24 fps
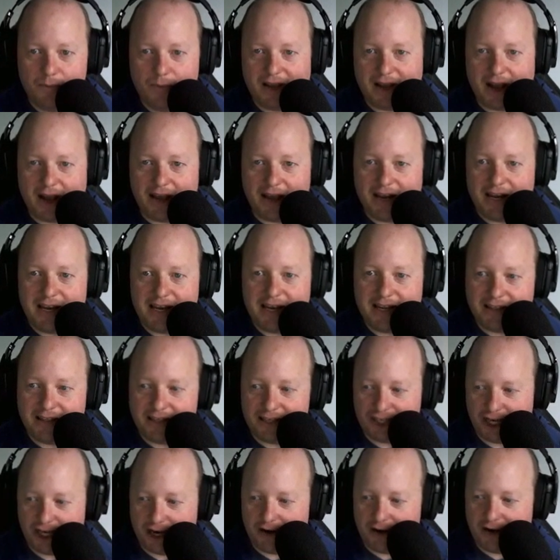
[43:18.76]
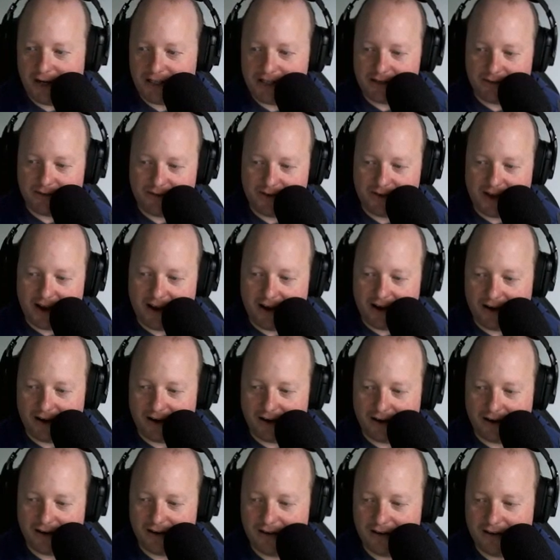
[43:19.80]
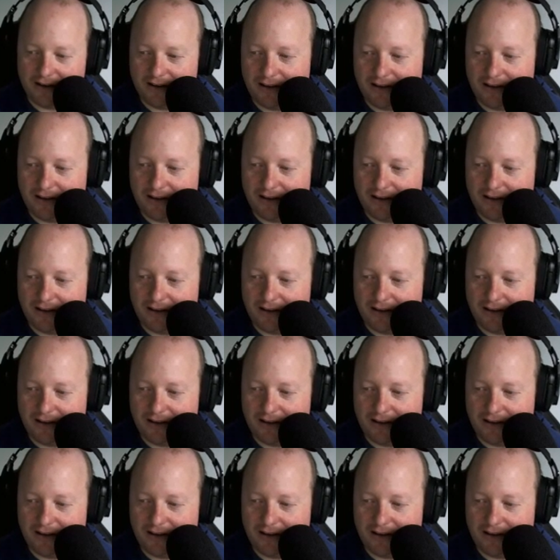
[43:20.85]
We kind of need the Chariots of Fire